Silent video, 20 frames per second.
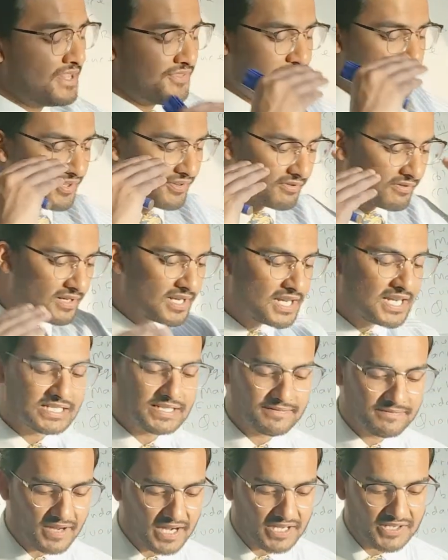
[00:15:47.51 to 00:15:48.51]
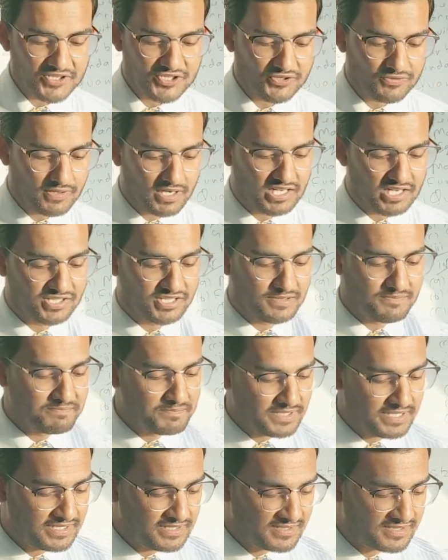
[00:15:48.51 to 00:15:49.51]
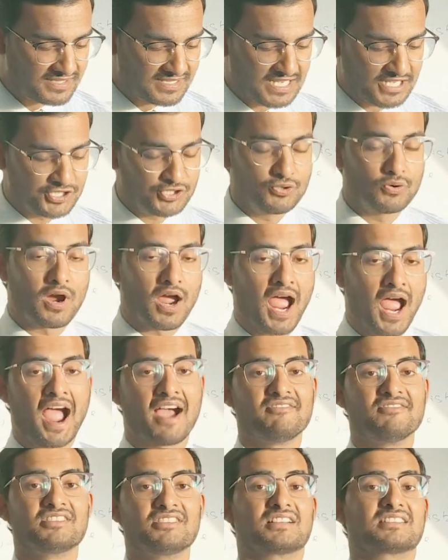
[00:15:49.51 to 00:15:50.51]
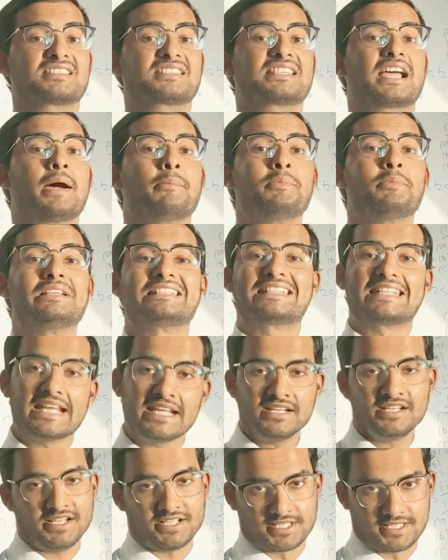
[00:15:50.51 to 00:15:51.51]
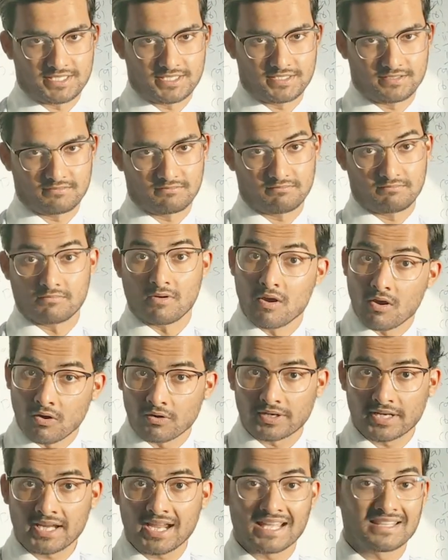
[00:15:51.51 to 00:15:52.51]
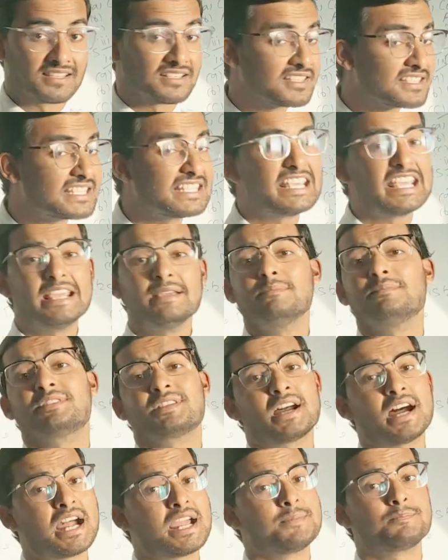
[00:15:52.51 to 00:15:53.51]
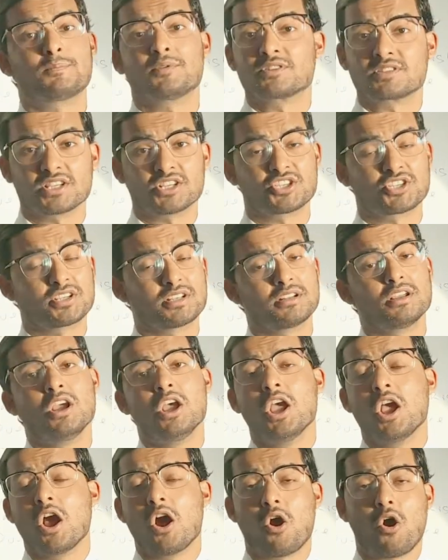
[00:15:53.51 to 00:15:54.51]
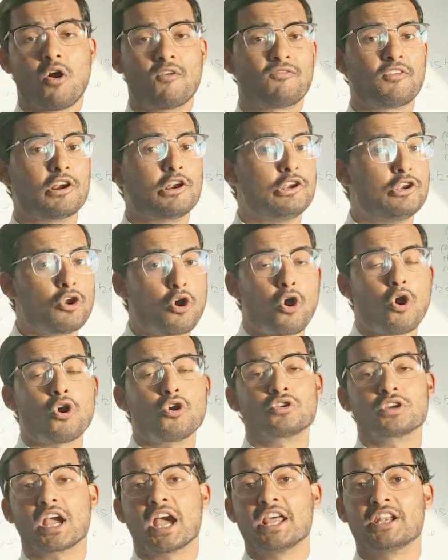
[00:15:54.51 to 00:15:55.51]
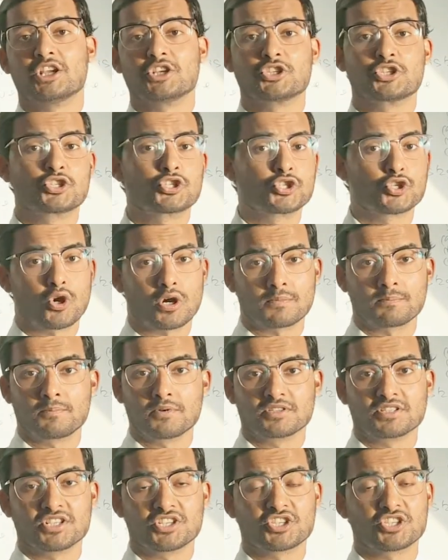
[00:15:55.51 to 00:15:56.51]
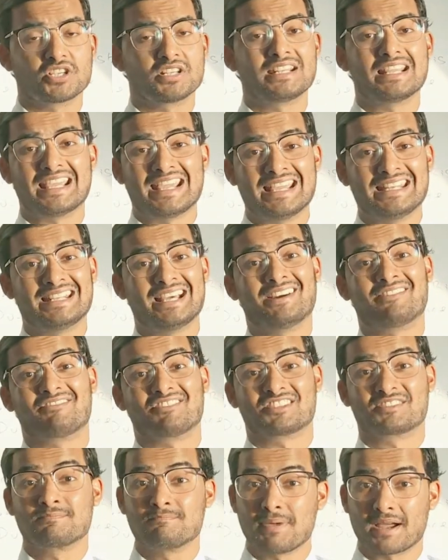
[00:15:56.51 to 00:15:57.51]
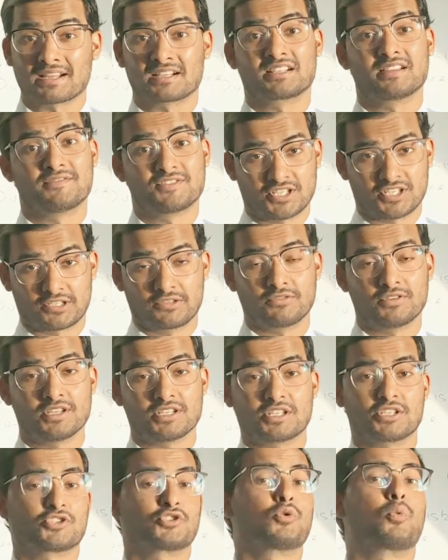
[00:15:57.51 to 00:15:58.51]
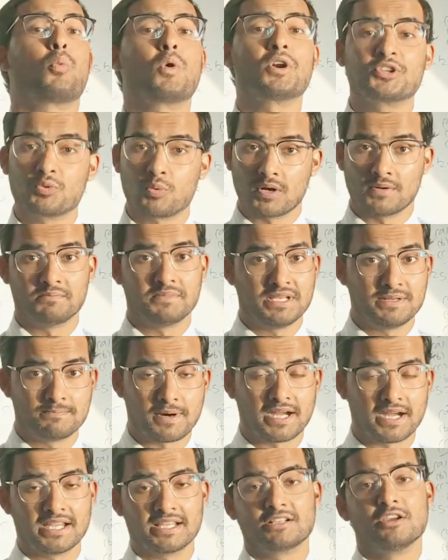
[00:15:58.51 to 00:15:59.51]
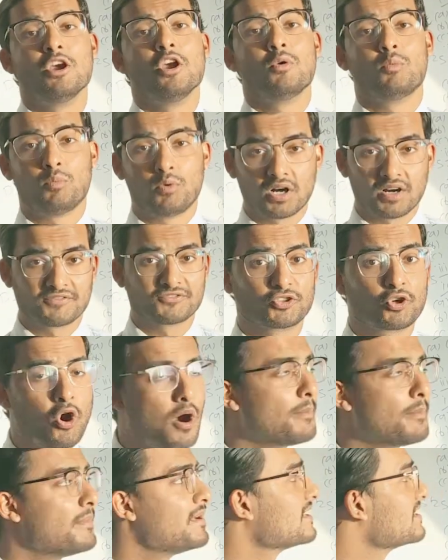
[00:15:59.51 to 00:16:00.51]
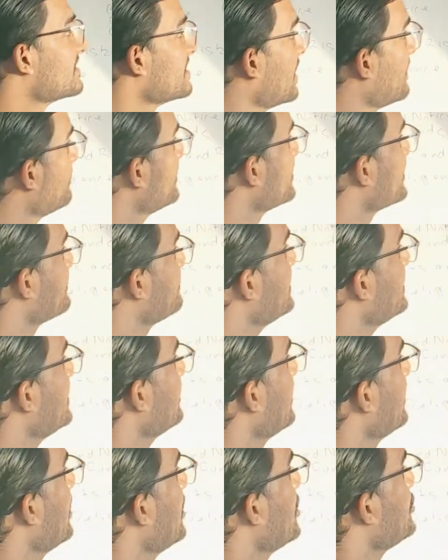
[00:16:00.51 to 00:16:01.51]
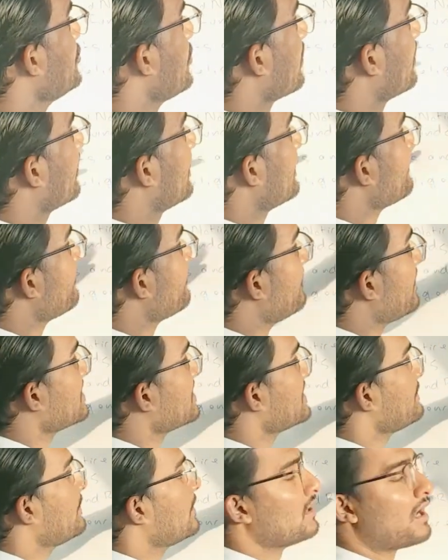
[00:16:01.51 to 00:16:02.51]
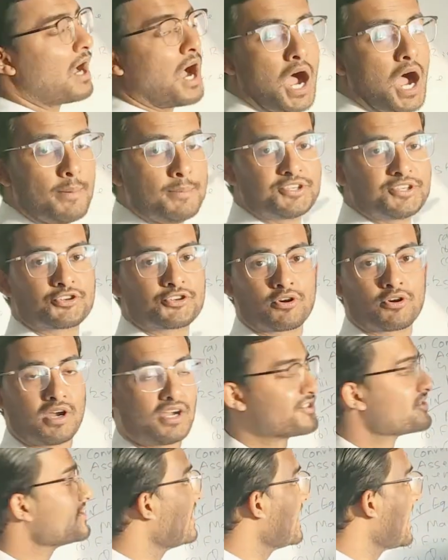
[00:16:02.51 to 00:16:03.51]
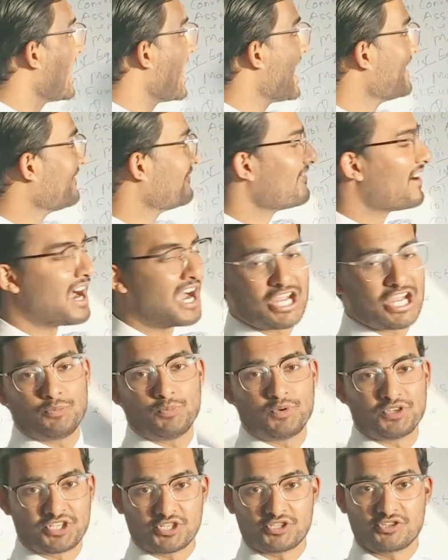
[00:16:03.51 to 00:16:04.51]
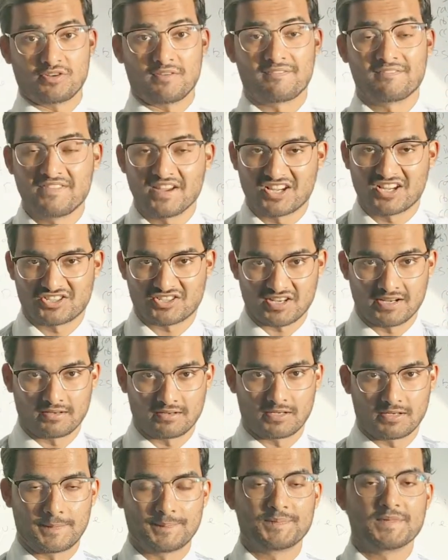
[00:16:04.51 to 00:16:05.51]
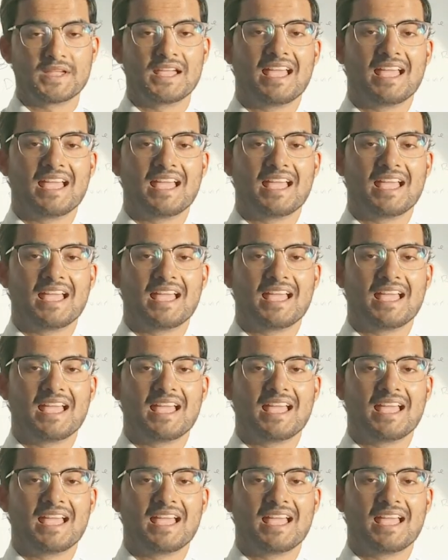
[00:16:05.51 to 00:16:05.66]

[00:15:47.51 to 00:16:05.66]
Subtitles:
The relative value strategy means that you are having a simultaneous, okay, at the same time position of a long and a short position in a respective security. So what do I mean by it? One common examples being your convertible arbitrage FI, which is your fixed income.